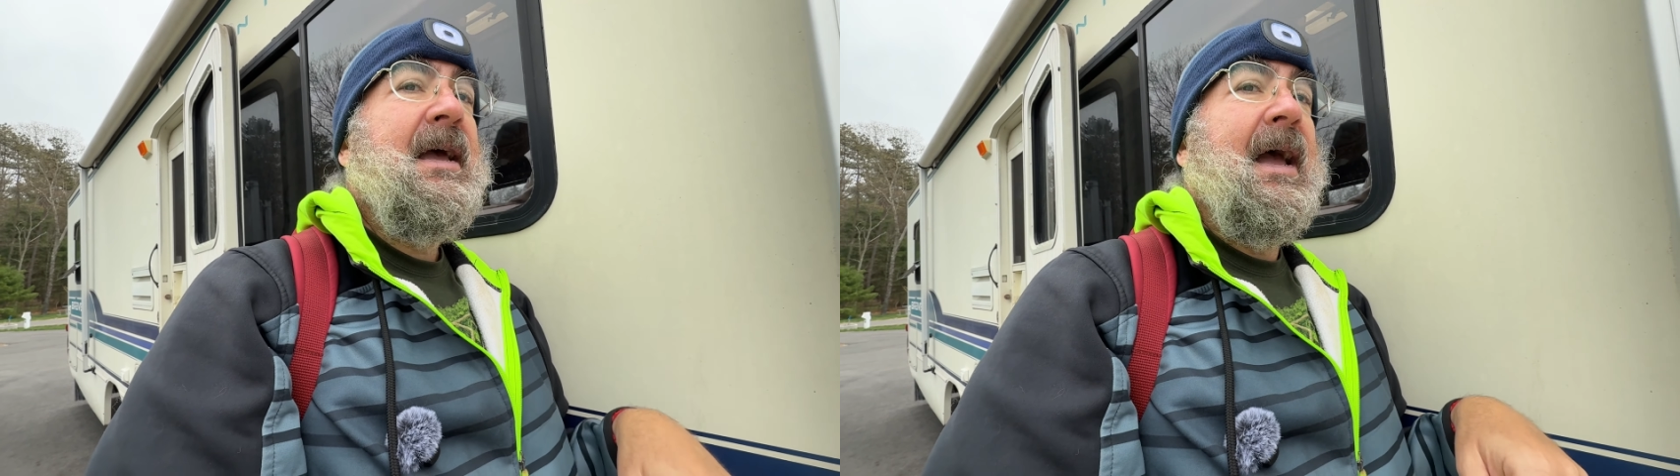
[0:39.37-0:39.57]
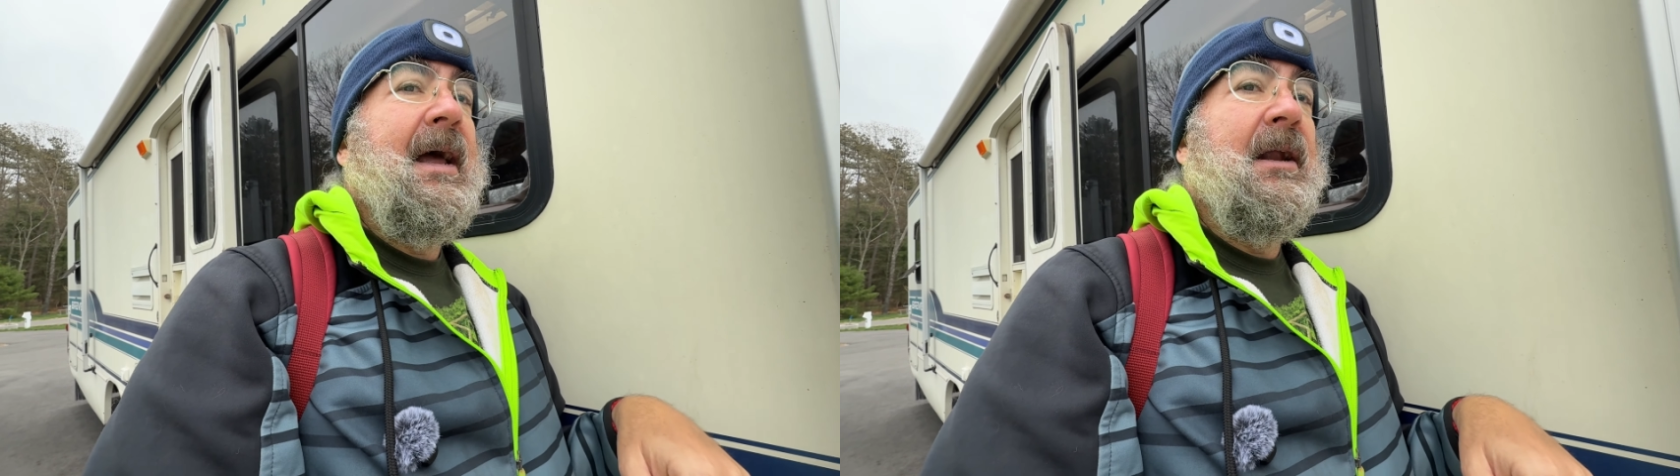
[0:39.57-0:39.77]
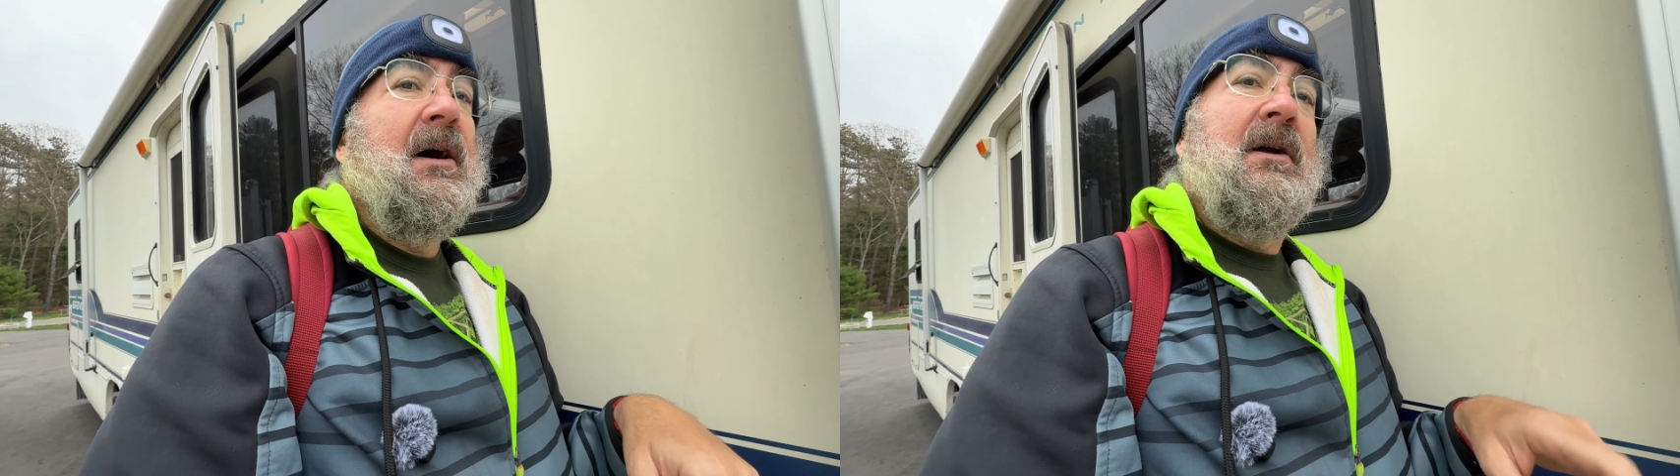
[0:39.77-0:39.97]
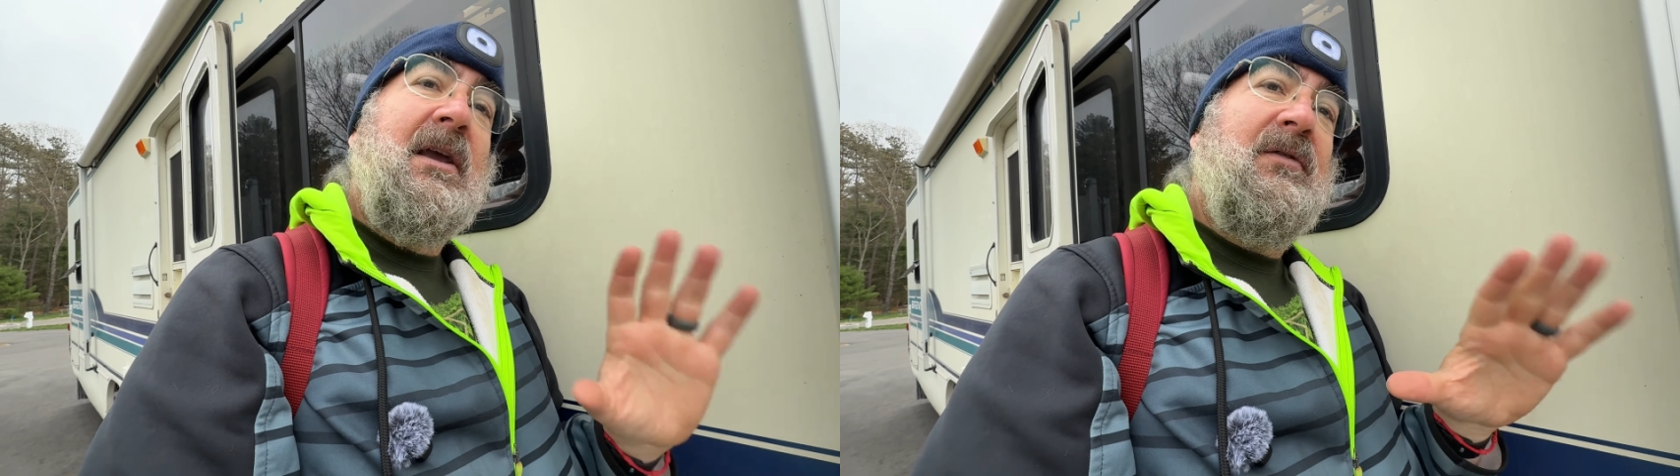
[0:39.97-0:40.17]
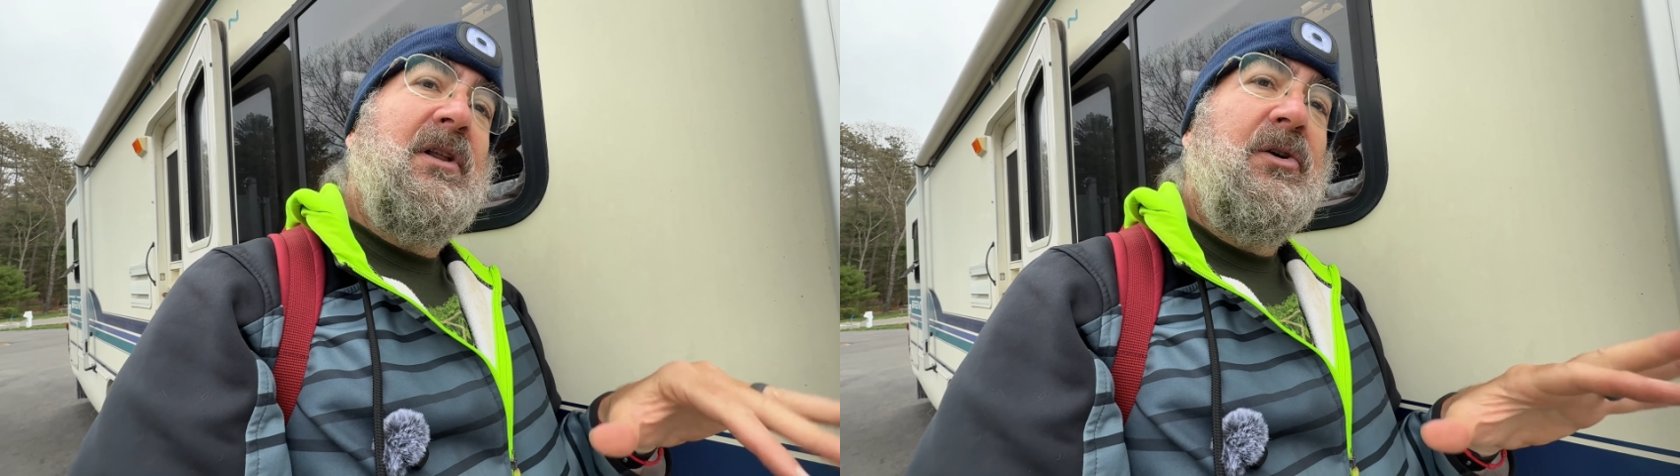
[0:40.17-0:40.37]
And I'll
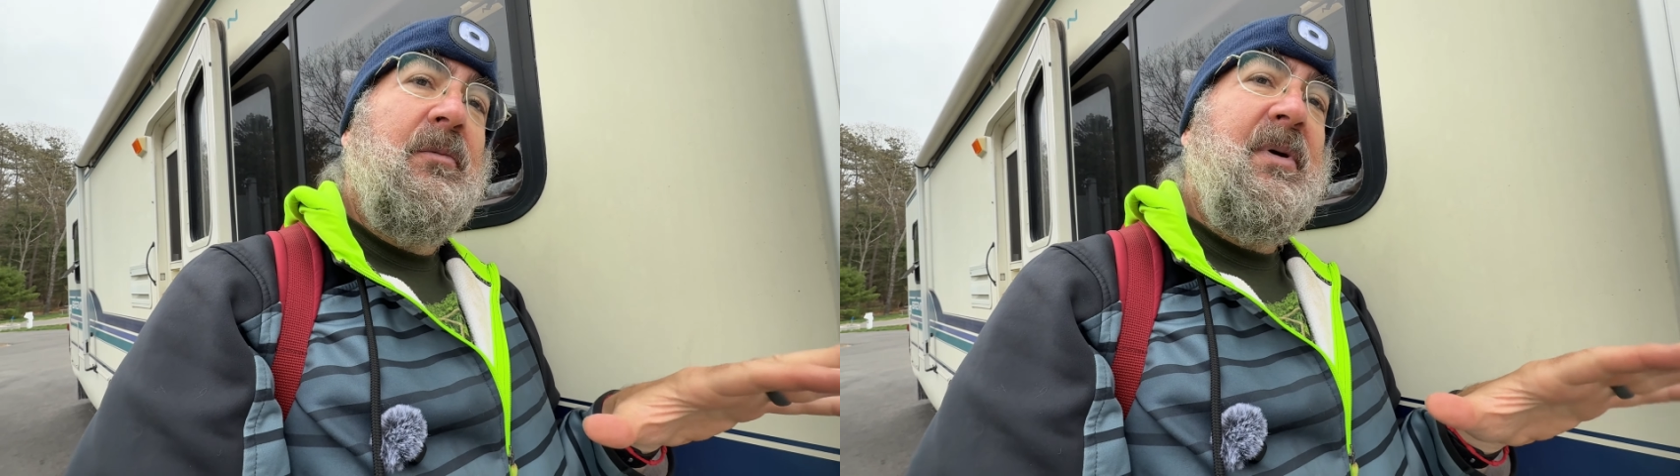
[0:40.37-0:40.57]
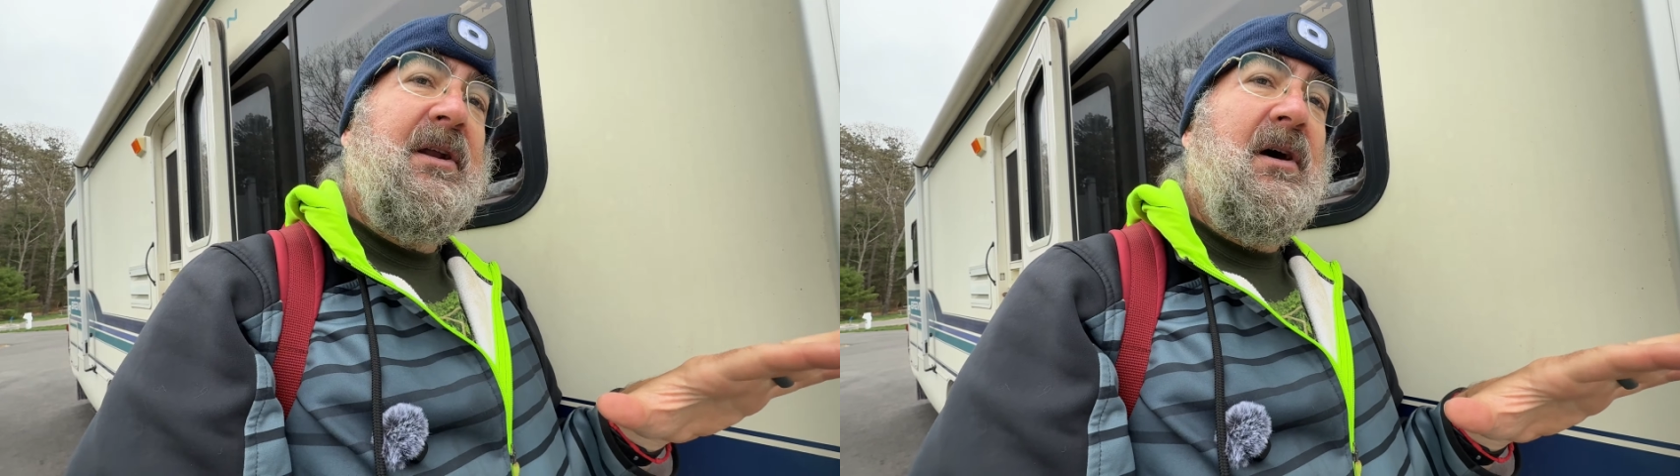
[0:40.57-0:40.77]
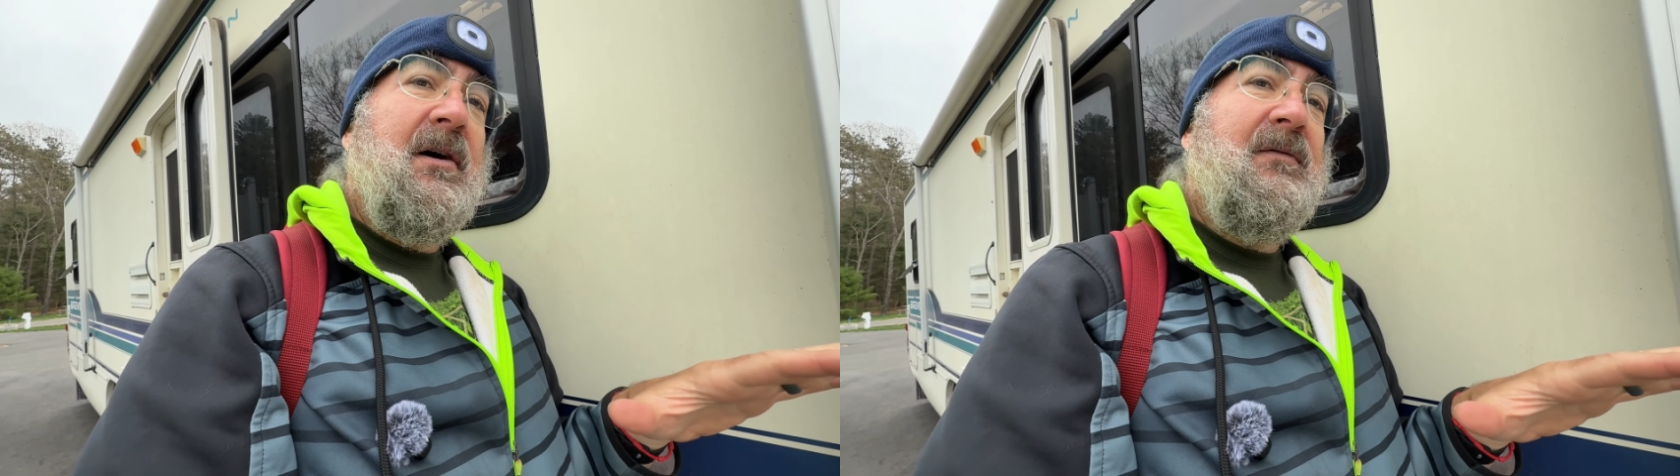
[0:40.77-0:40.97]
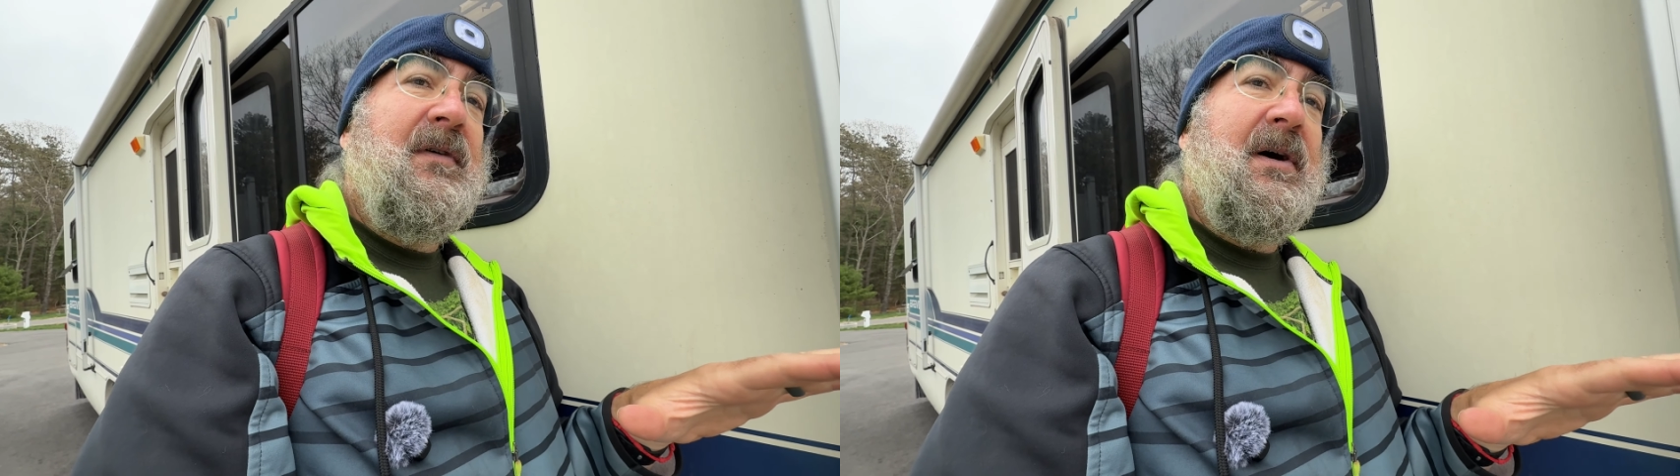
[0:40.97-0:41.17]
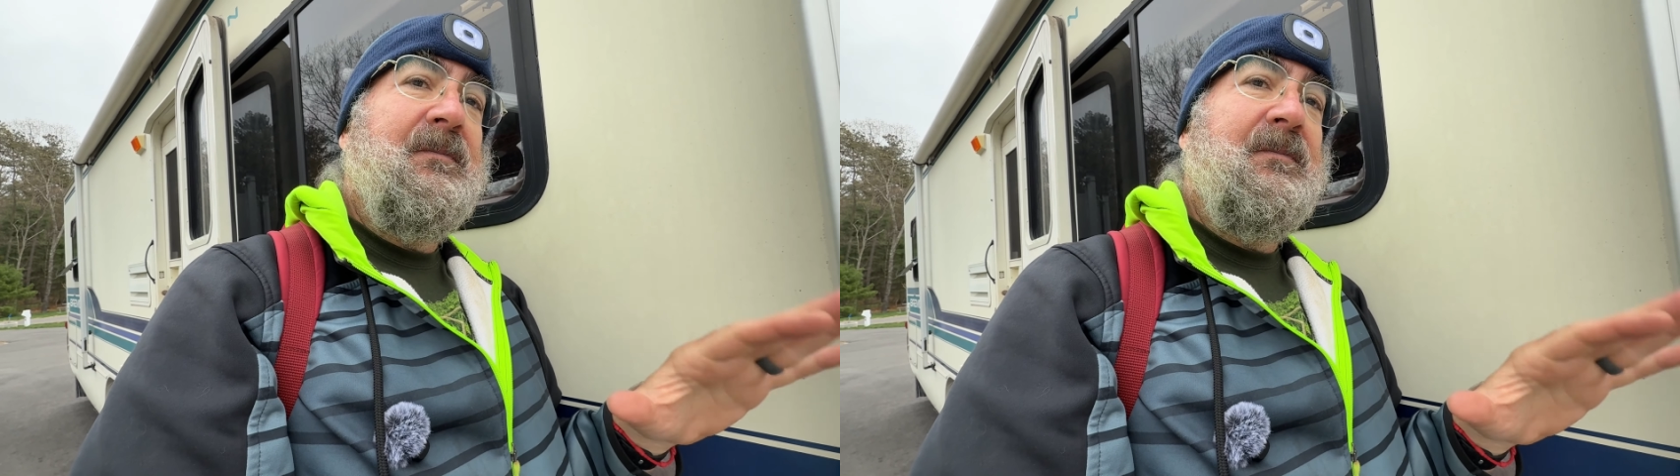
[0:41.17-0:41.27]
give you a little bit of